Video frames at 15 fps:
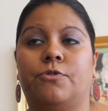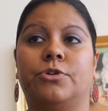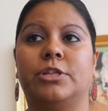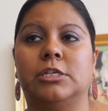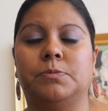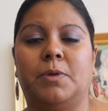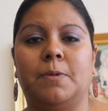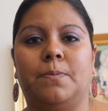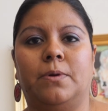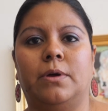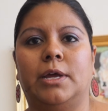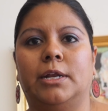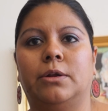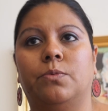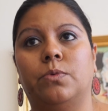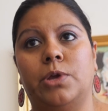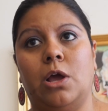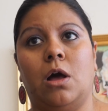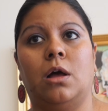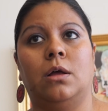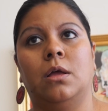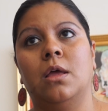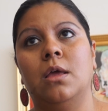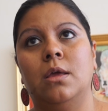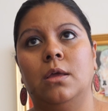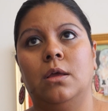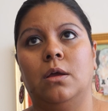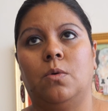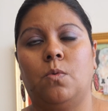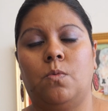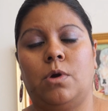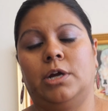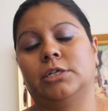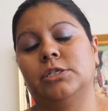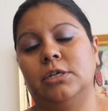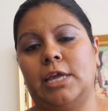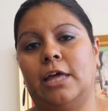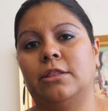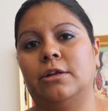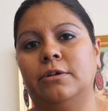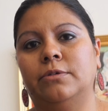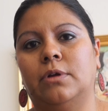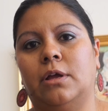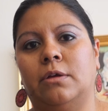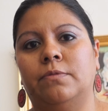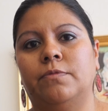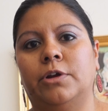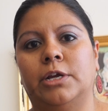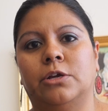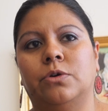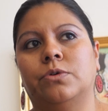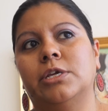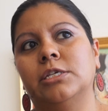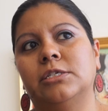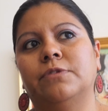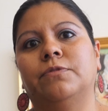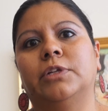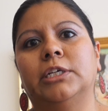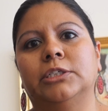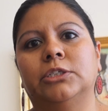these people, and we all work together very cohesively.